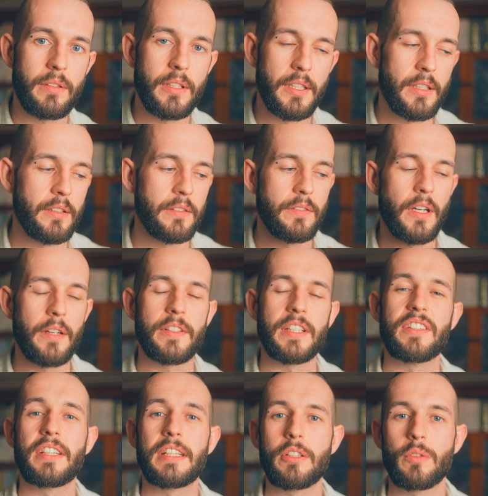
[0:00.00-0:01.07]
And I've, I've
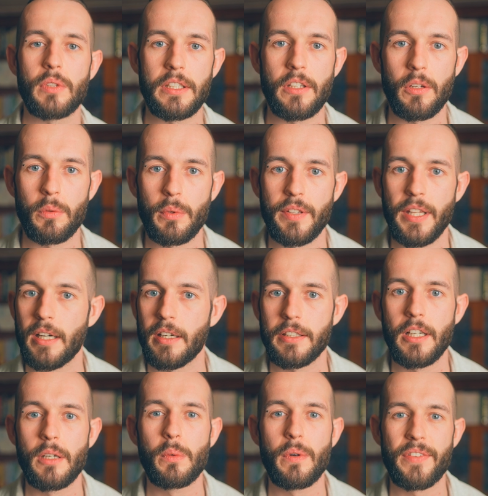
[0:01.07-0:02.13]
continually gone with that. I
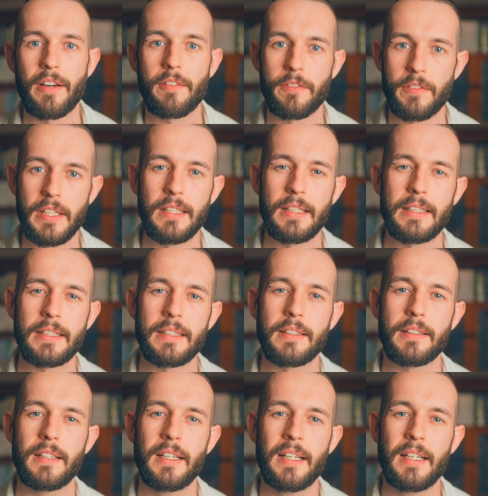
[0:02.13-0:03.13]
go with that feeling,